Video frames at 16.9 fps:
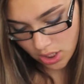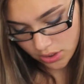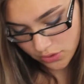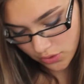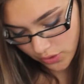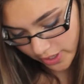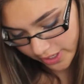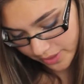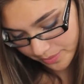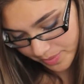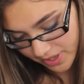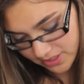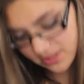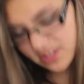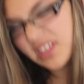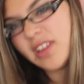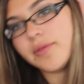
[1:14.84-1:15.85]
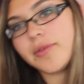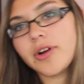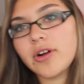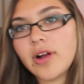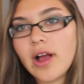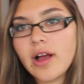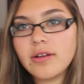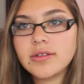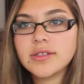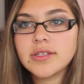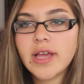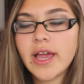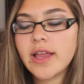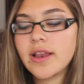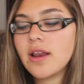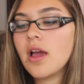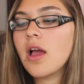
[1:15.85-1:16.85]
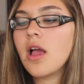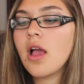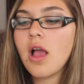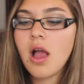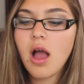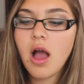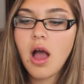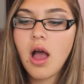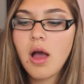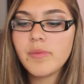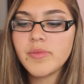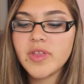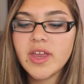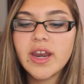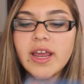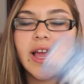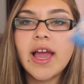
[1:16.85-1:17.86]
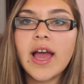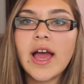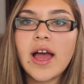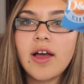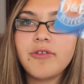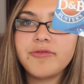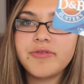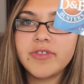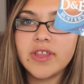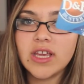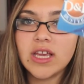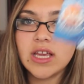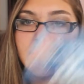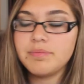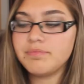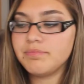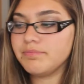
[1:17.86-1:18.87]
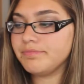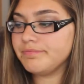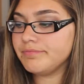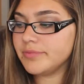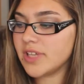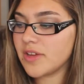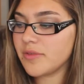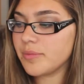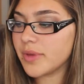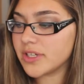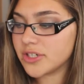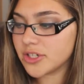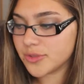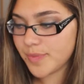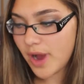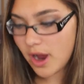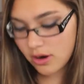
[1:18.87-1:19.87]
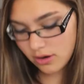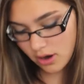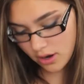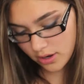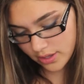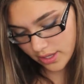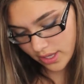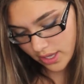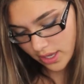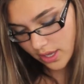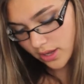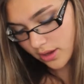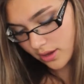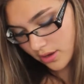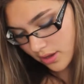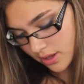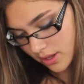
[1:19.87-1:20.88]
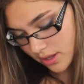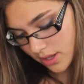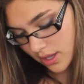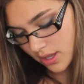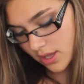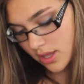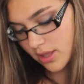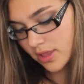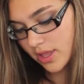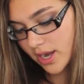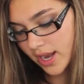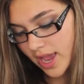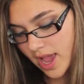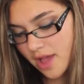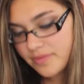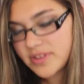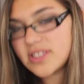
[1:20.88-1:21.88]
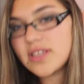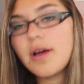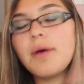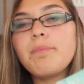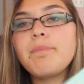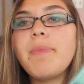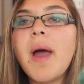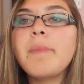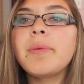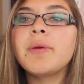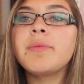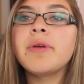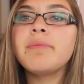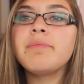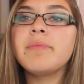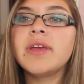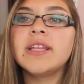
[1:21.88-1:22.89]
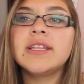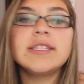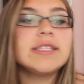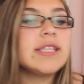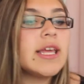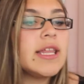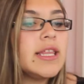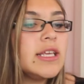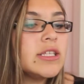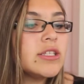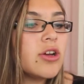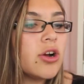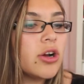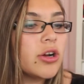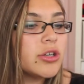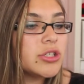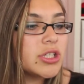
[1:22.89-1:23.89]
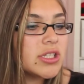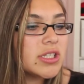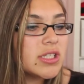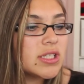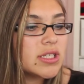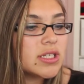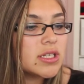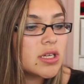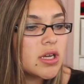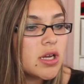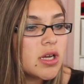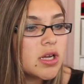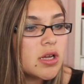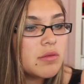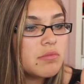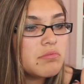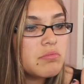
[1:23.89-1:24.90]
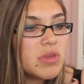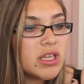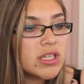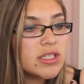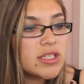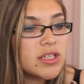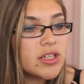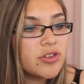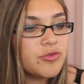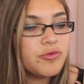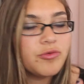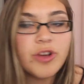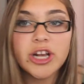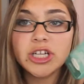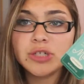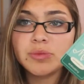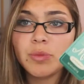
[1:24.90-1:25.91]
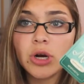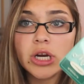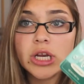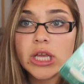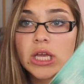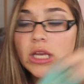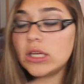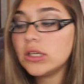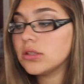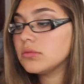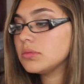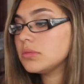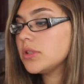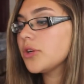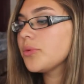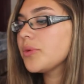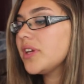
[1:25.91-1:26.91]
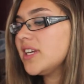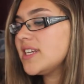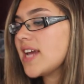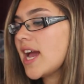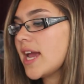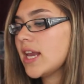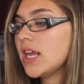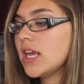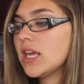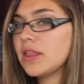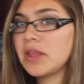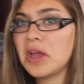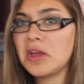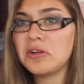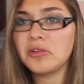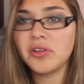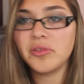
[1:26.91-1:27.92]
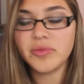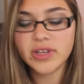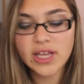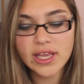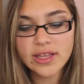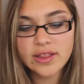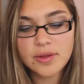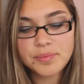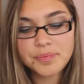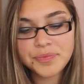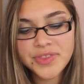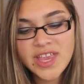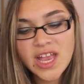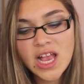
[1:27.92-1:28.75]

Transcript: So I basically live at her house. And um, then I have the Dave Buster's power card thing. Then I have some peppermint mints and these are just mints in their fresh market. They're really tiny and I don't even like them.